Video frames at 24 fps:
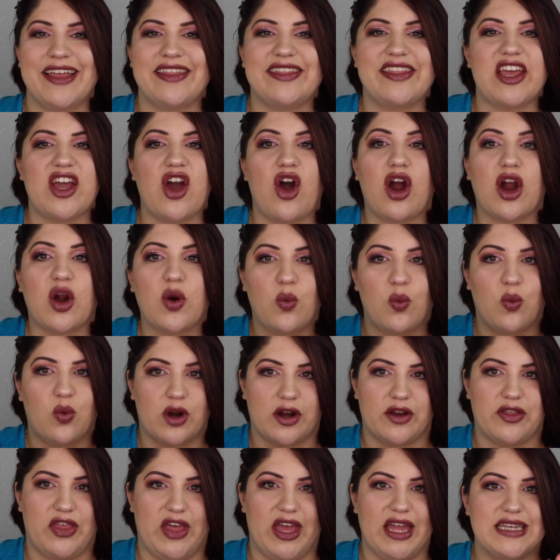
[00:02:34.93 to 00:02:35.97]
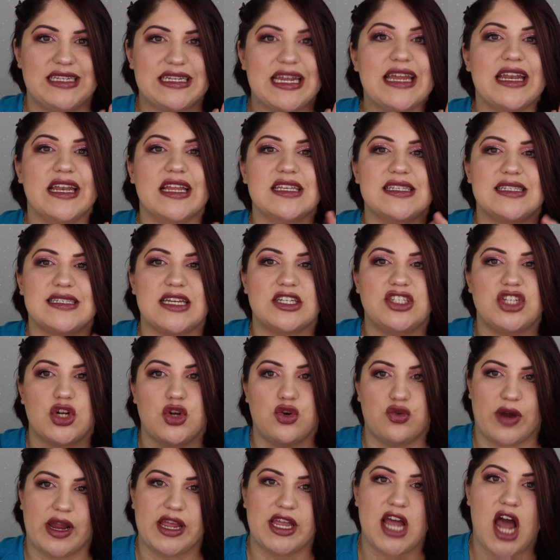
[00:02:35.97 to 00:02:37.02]
They are worth it. It is such a
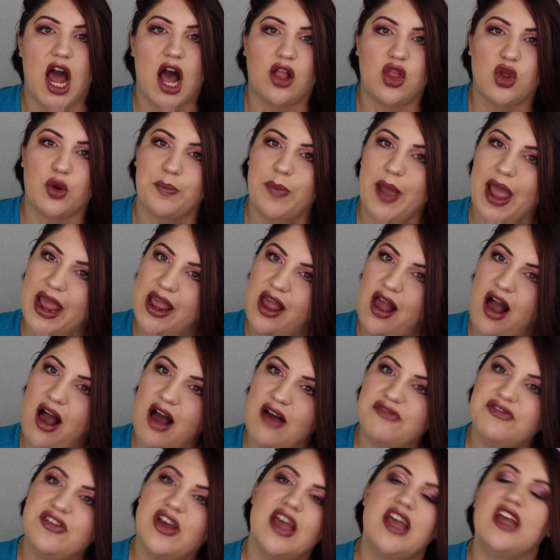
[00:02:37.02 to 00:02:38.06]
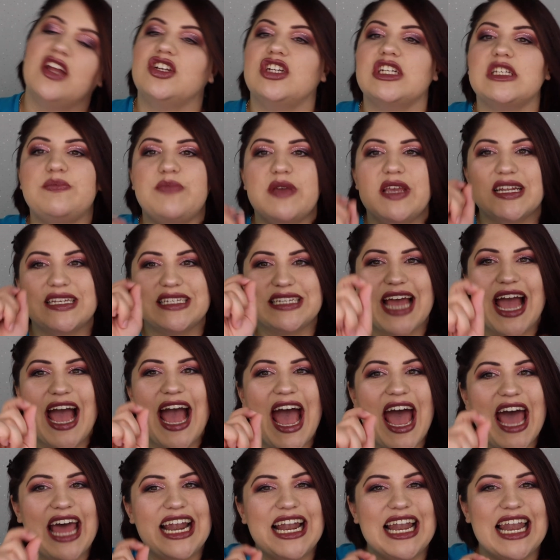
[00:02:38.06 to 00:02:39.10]
great color payoff. Just be a
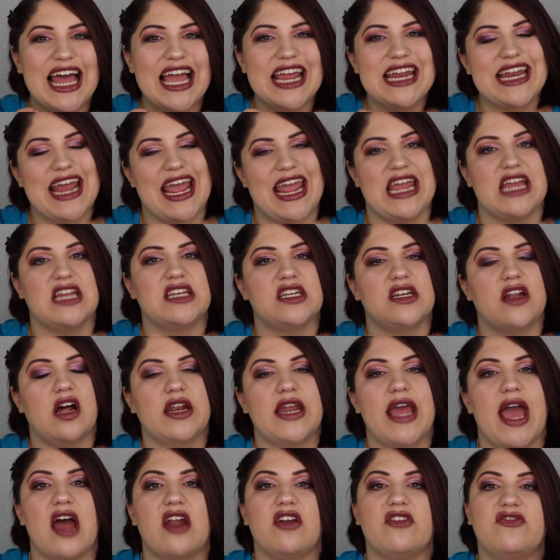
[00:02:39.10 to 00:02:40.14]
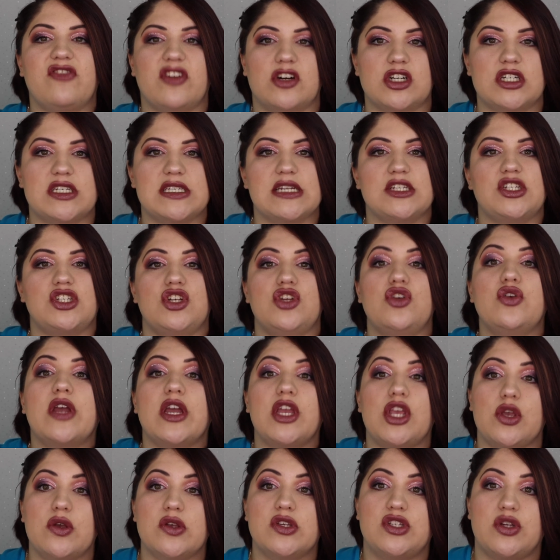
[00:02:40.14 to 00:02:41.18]
tad light-handed on it at first until you
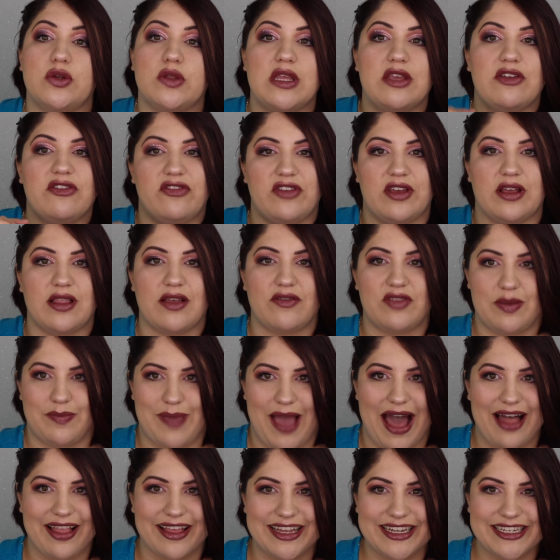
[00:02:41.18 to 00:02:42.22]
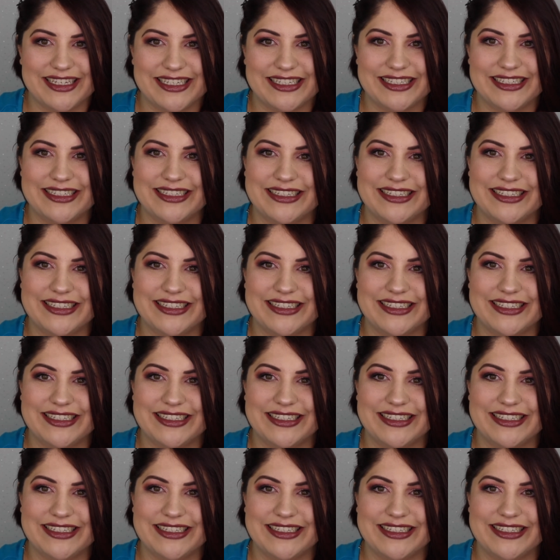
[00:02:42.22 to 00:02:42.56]
get used to the feel of the palette.